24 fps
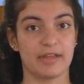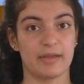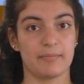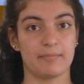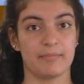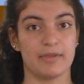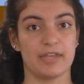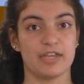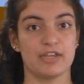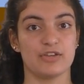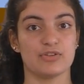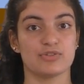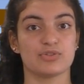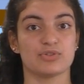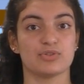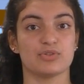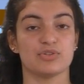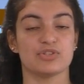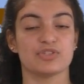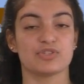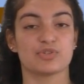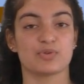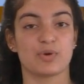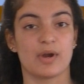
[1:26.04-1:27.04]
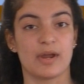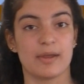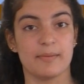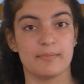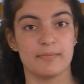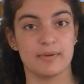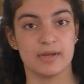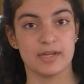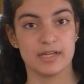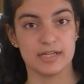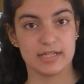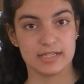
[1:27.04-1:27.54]
can be used to
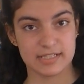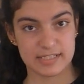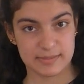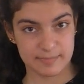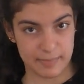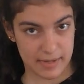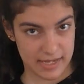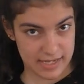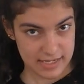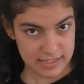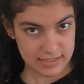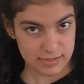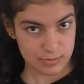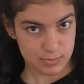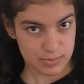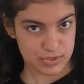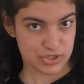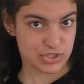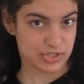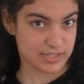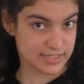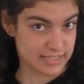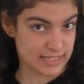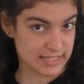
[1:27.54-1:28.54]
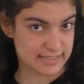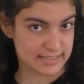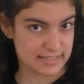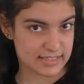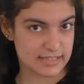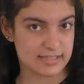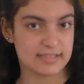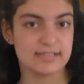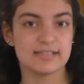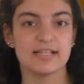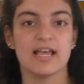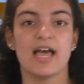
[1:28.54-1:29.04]
describe space, which is
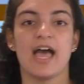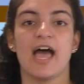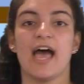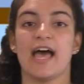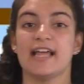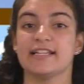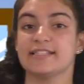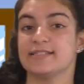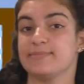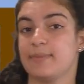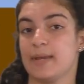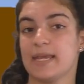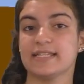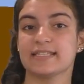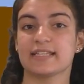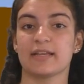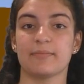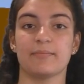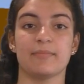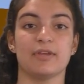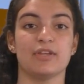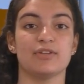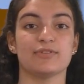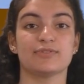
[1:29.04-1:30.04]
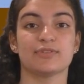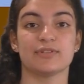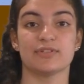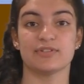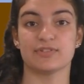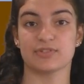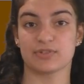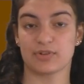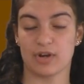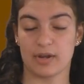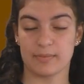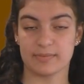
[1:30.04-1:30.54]
distance, and space can be used to
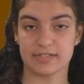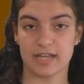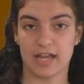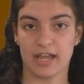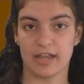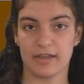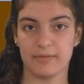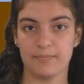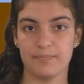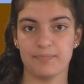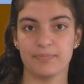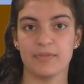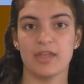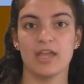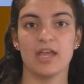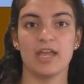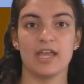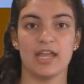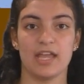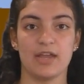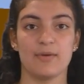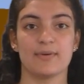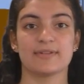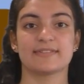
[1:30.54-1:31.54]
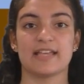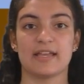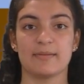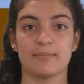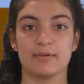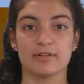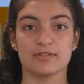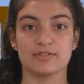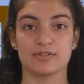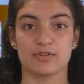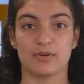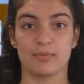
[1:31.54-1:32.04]
describe time, he was
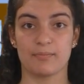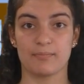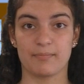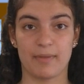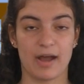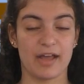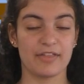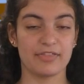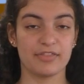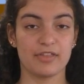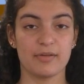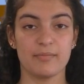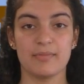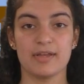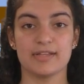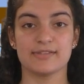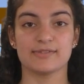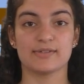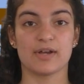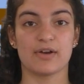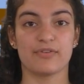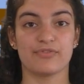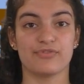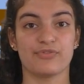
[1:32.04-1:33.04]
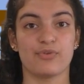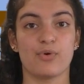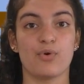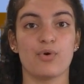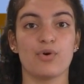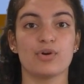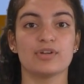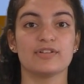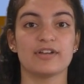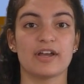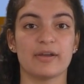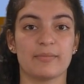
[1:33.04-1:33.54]
able to combine them into a
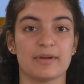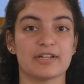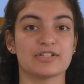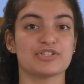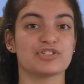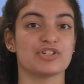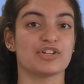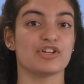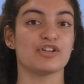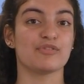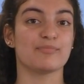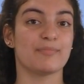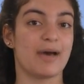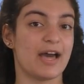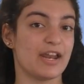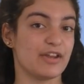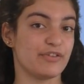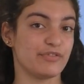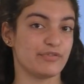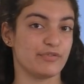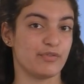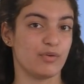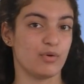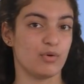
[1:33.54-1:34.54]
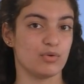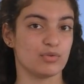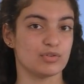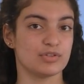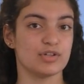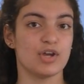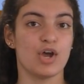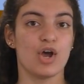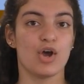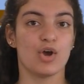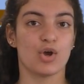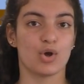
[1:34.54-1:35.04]
four-dimensional
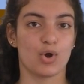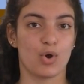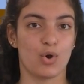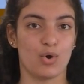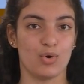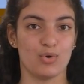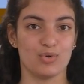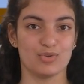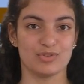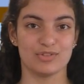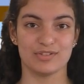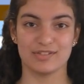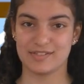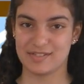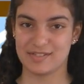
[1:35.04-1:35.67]
manifold called